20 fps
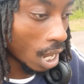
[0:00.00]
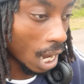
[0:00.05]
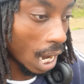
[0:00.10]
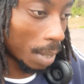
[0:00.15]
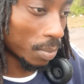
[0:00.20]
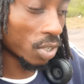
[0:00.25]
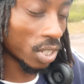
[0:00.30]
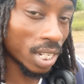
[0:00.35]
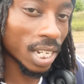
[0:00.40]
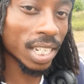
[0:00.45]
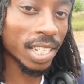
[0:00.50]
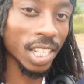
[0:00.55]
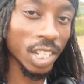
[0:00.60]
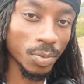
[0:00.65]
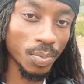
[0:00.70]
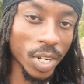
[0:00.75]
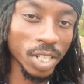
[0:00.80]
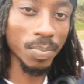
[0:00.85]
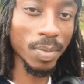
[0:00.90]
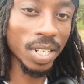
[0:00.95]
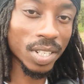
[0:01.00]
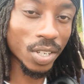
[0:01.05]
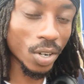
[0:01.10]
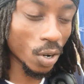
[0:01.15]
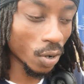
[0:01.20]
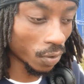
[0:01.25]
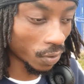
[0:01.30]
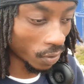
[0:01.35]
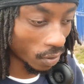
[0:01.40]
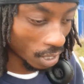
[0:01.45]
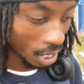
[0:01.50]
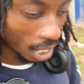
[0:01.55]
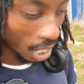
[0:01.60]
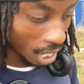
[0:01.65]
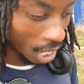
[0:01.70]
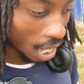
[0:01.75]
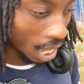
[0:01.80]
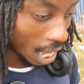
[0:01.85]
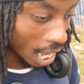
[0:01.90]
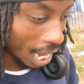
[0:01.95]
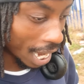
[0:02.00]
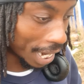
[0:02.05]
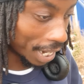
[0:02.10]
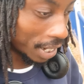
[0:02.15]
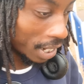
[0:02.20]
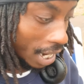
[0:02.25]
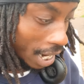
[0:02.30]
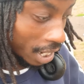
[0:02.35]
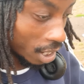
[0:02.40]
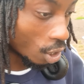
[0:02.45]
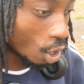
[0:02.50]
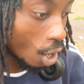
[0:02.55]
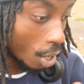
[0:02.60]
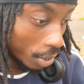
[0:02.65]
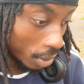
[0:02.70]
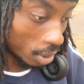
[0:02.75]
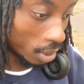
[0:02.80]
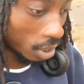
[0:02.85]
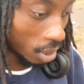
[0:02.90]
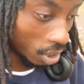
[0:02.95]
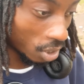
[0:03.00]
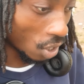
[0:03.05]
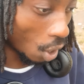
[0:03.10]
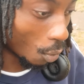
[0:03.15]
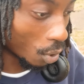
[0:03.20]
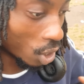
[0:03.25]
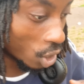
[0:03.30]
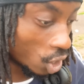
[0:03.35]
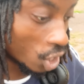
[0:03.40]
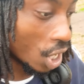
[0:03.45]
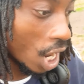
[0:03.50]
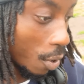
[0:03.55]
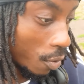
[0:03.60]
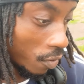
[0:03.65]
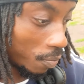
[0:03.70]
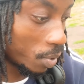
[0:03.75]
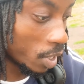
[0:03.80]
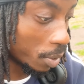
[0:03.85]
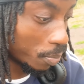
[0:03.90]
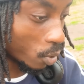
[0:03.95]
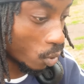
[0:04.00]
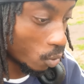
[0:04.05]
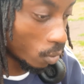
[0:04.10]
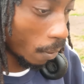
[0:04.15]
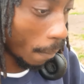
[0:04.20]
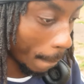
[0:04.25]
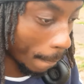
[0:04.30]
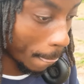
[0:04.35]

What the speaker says: I'm just here to express myself and learn, because I want to connect with people.